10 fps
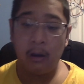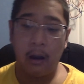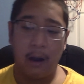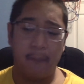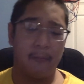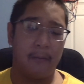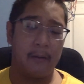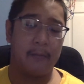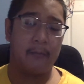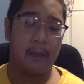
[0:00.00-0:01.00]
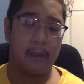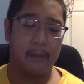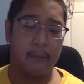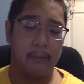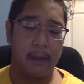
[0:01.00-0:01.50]
I'm going to let you
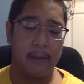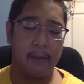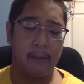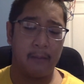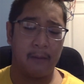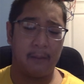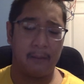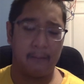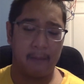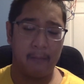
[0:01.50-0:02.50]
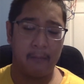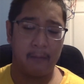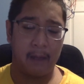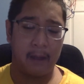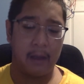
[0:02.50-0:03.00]
play them on my
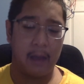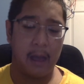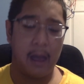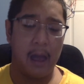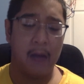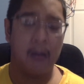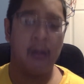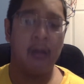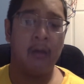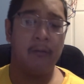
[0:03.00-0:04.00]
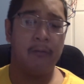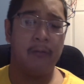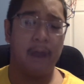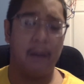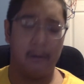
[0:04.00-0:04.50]
website and
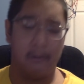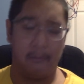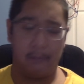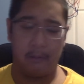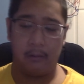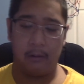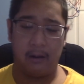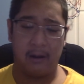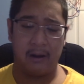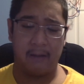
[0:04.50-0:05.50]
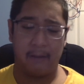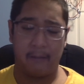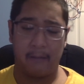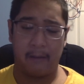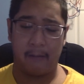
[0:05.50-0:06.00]
download on the
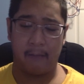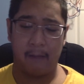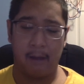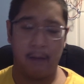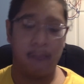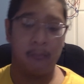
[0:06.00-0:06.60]
website as well.